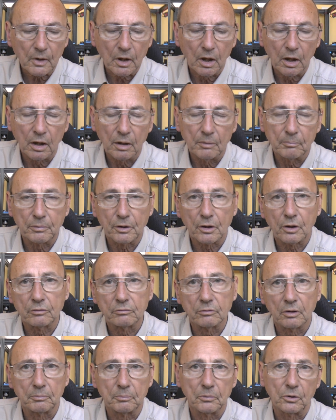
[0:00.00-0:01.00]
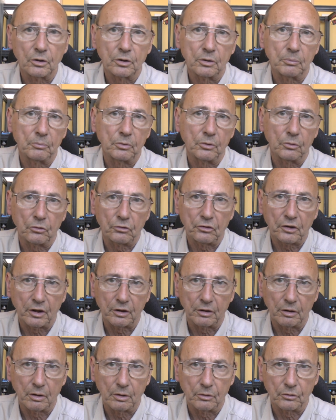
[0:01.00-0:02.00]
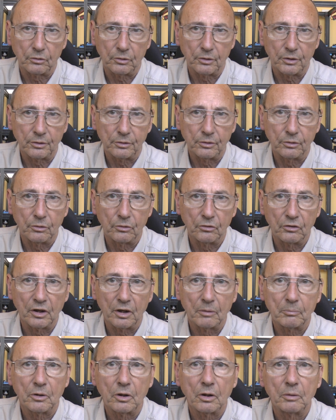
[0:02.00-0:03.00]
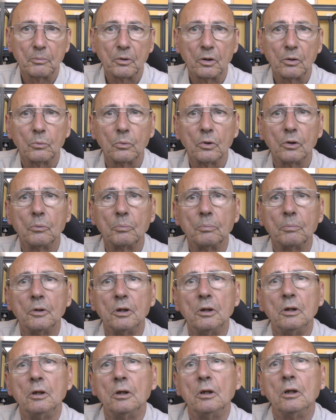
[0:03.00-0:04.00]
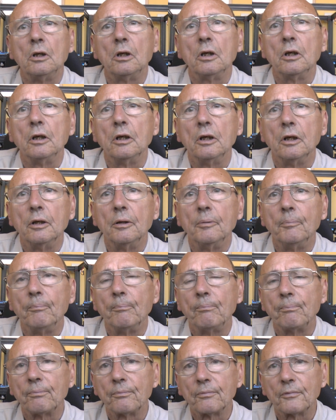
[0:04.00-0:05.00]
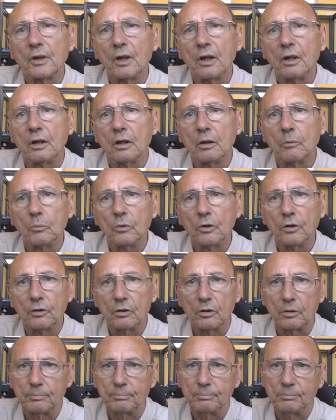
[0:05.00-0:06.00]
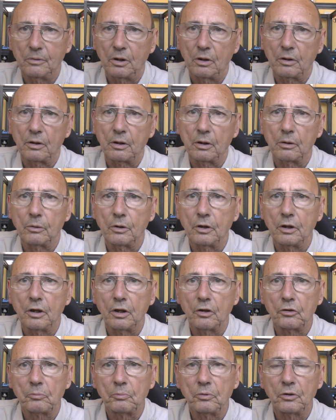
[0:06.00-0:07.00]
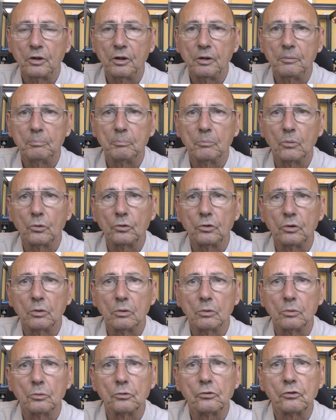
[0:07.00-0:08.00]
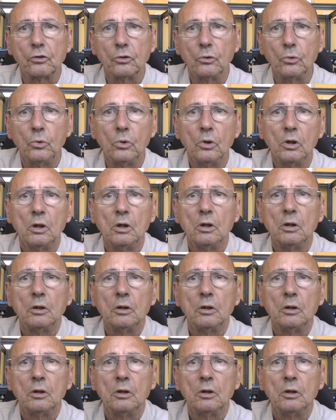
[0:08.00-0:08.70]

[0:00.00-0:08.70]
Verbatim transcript: Um, but I run my computer standalone, so I don't use that. But I might well um, end up with a, I don't know, an ESP module or two